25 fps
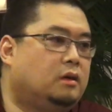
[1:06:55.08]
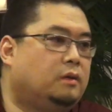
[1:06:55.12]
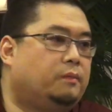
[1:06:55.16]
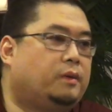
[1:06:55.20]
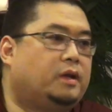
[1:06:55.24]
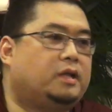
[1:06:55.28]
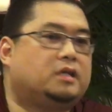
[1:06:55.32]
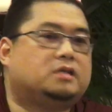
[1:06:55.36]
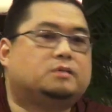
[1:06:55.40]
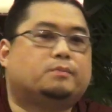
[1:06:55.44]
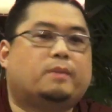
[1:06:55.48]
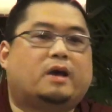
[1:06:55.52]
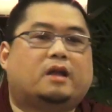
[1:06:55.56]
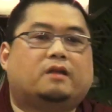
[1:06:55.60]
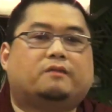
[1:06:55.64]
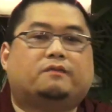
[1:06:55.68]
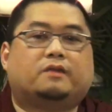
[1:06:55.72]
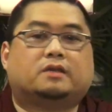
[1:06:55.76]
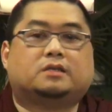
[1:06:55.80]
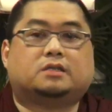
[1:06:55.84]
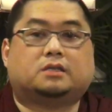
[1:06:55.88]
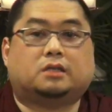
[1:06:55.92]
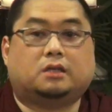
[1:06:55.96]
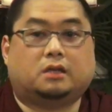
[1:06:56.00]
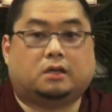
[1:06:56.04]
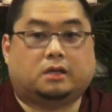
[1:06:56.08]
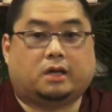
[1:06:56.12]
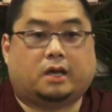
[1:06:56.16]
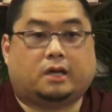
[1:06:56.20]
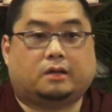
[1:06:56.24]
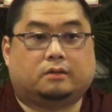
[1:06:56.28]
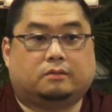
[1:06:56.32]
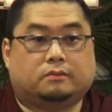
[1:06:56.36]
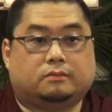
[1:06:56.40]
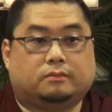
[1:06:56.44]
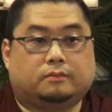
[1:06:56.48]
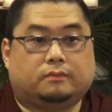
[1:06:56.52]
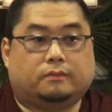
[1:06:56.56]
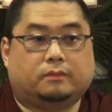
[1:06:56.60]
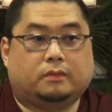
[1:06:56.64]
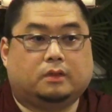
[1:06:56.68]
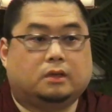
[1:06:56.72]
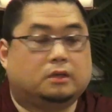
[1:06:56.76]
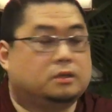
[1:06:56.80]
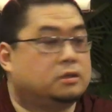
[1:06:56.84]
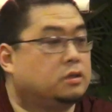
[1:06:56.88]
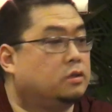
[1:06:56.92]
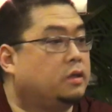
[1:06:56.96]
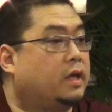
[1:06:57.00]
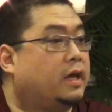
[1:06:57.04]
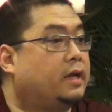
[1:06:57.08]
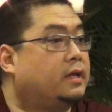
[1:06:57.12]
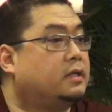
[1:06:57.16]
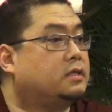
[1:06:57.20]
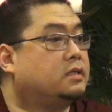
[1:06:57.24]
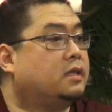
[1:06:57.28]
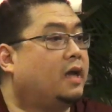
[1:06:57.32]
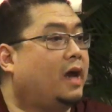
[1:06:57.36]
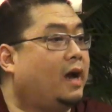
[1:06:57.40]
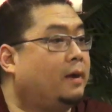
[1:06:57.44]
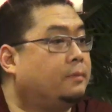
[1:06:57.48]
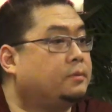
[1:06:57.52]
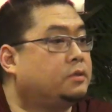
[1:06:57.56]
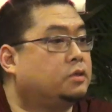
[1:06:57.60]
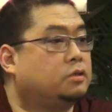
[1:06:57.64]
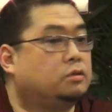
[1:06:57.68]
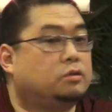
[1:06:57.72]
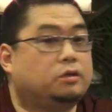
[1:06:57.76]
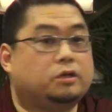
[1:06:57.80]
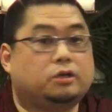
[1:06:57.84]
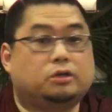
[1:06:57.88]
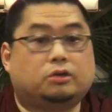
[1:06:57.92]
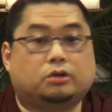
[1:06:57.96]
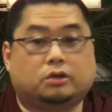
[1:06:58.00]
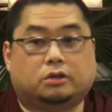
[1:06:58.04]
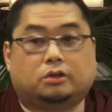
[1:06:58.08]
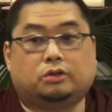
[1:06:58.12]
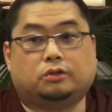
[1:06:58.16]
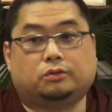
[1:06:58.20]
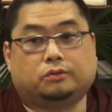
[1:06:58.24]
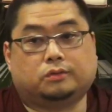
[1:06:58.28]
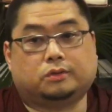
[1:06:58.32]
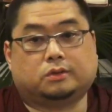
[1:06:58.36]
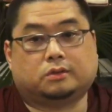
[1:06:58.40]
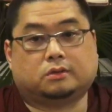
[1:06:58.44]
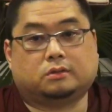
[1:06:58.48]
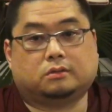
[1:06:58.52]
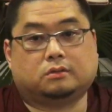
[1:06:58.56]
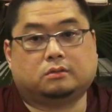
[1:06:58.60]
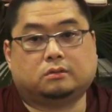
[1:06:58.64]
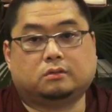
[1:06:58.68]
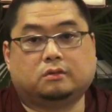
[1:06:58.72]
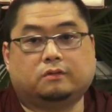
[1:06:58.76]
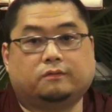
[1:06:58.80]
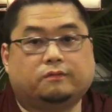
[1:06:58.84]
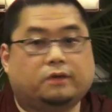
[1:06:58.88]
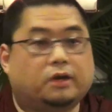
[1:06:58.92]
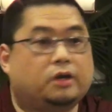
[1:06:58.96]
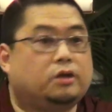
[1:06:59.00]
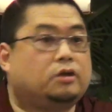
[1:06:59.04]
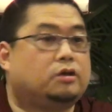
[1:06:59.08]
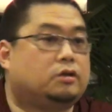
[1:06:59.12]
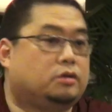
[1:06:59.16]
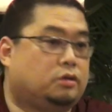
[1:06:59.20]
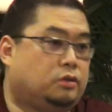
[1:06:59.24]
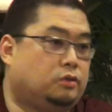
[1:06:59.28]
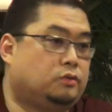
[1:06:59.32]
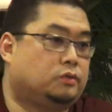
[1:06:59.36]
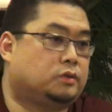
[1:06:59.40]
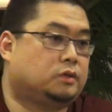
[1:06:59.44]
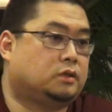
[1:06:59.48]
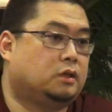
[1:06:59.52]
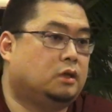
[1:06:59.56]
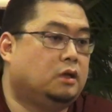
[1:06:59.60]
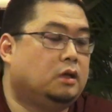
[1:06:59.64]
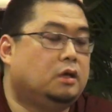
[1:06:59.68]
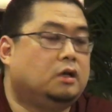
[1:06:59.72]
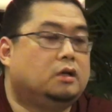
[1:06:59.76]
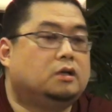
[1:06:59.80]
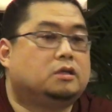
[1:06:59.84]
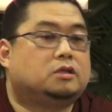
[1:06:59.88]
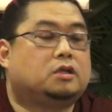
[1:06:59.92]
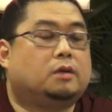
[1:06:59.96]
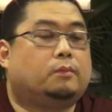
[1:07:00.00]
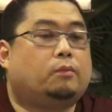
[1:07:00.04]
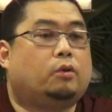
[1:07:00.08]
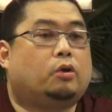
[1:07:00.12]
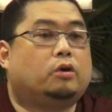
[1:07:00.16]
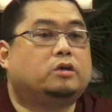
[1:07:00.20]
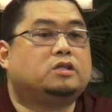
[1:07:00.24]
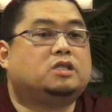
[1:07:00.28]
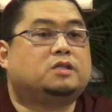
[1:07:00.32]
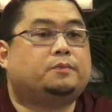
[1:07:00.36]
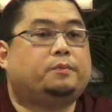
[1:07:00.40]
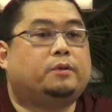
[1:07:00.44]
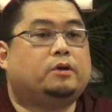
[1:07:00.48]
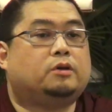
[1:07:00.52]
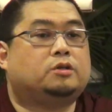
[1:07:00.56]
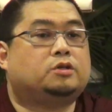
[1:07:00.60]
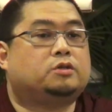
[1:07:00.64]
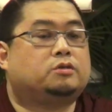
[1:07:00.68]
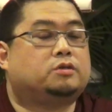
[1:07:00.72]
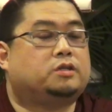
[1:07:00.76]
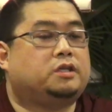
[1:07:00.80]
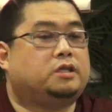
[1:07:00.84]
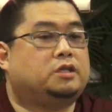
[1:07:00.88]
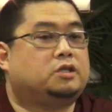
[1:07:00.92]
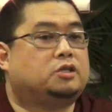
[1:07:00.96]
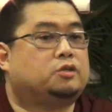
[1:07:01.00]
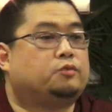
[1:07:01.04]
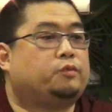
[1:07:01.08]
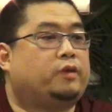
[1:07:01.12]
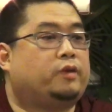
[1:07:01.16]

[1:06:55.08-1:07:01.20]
but he's manifesting again. So that is absolutely good news, very good news. The more spiritual teachers